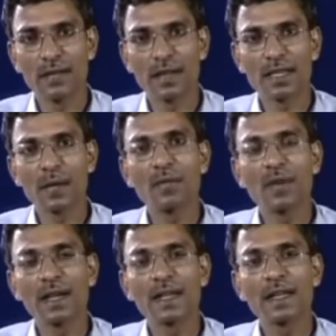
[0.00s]
For example,
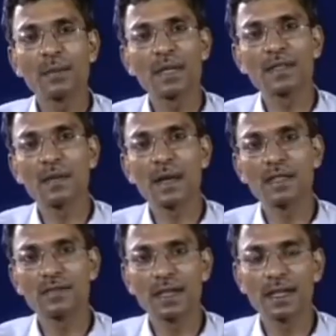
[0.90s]
1 degree plus or
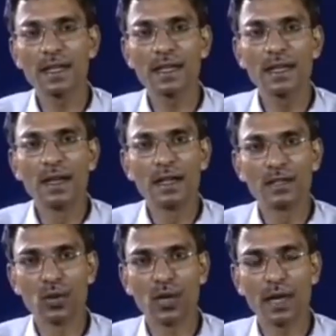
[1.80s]
minus 1 degree is
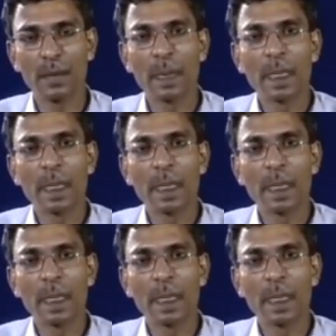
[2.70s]
okay.